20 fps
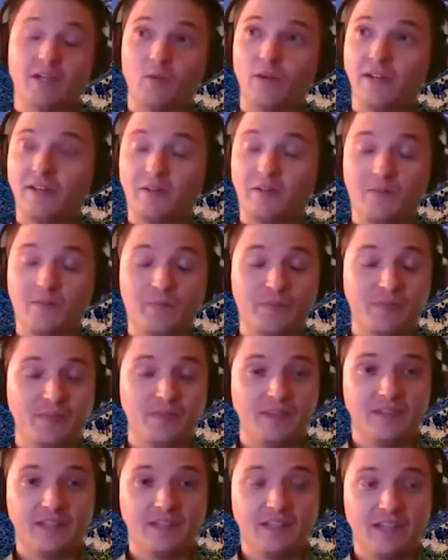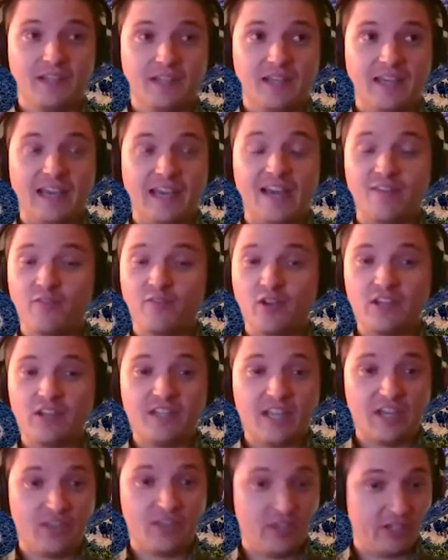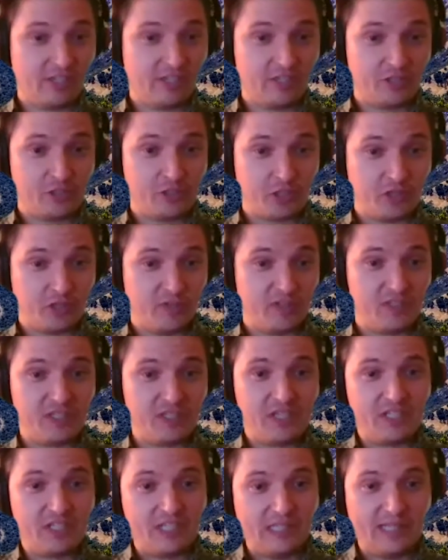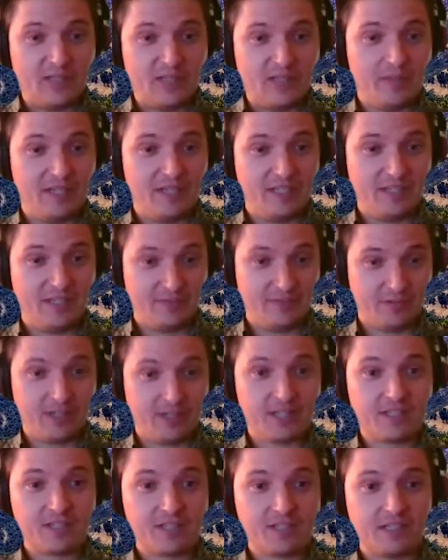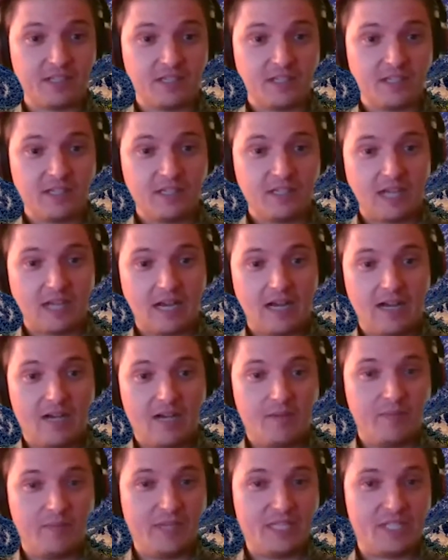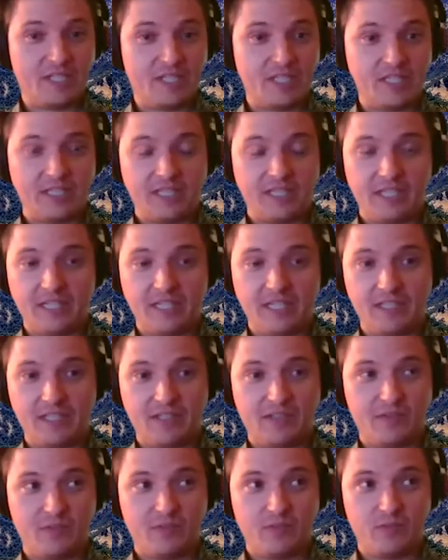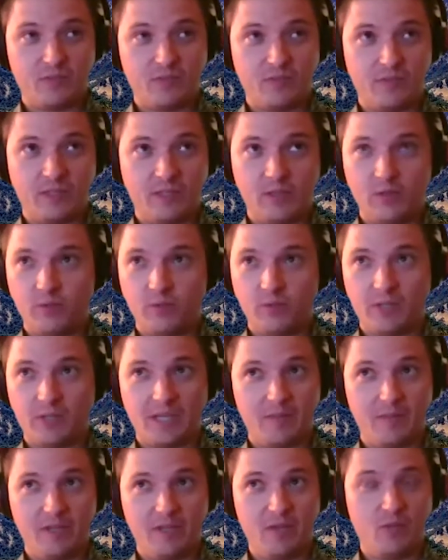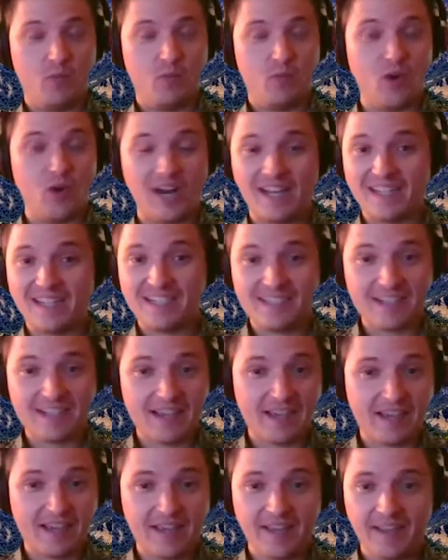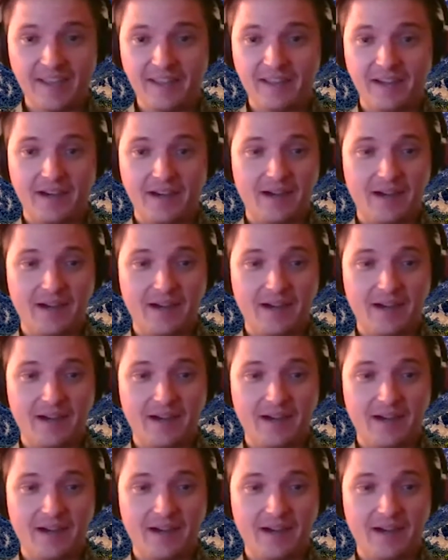Well, every day at the Conservancy is a little bit different. It's can be one day